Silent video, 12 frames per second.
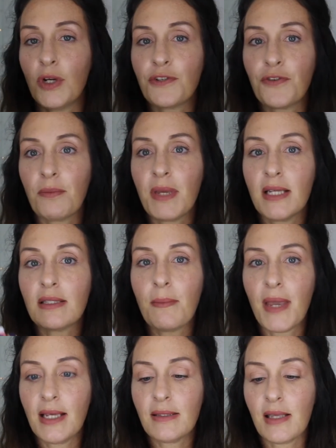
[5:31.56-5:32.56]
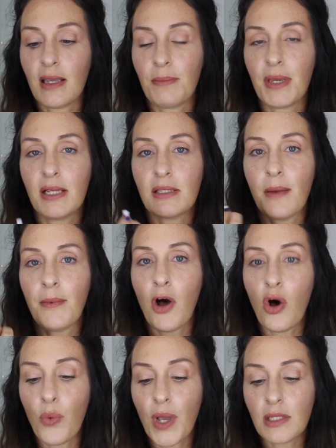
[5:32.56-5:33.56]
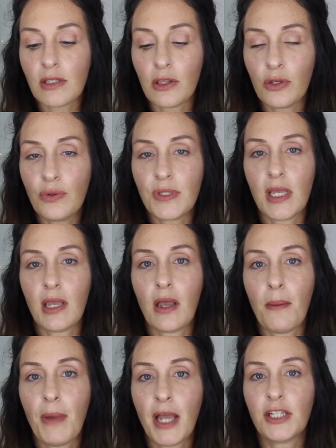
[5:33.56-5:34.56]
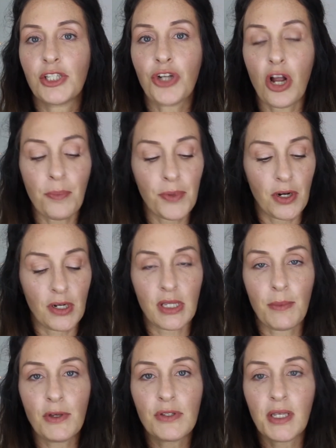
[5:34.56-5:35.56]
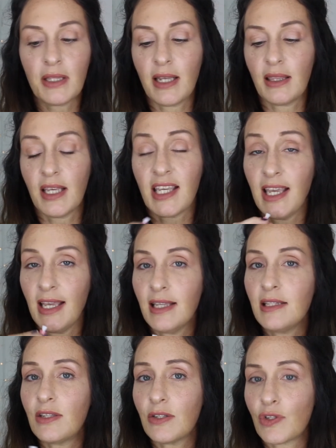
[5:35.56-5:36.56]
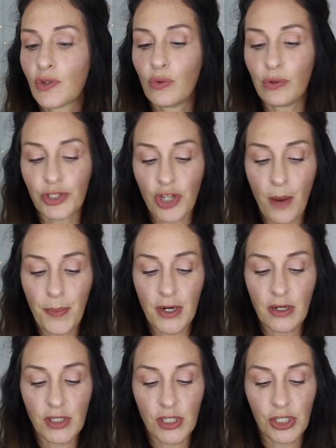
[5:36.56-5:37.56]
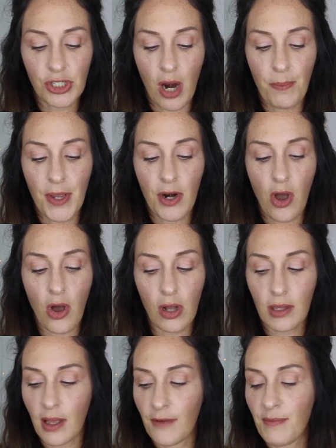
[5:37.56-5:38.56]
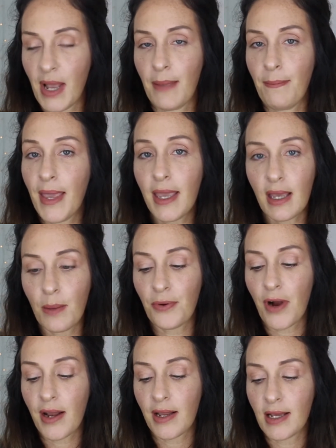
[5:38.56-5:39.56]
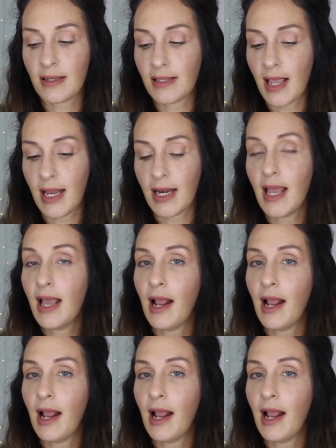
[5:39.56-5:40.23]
Which for me is amazing because I'm always losing my sharpeners. I'm using like the kids' school sharpeners to sharpen all of my makeup products, and